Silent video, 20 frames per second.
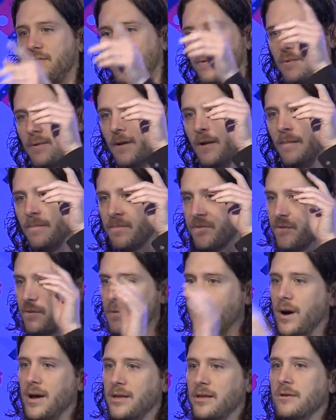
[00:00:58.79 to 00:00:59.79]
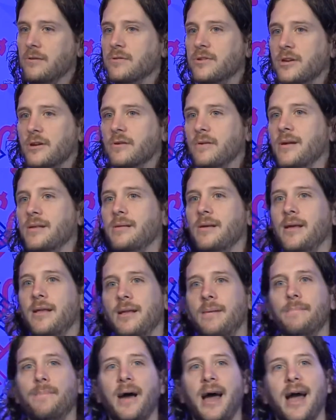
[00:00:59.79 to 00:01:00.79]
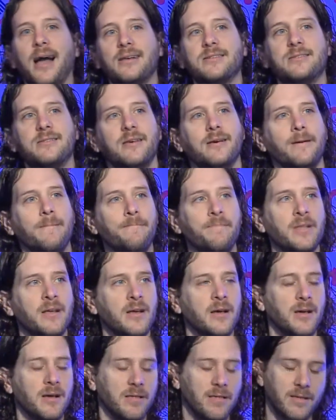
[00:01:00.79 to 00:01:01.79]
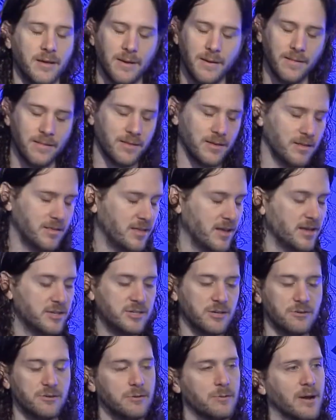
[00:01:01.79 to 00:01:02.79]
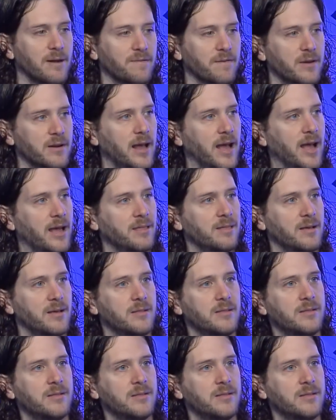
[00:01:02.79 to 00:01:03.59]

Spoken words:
for what you do, it impacts the things you do every day, the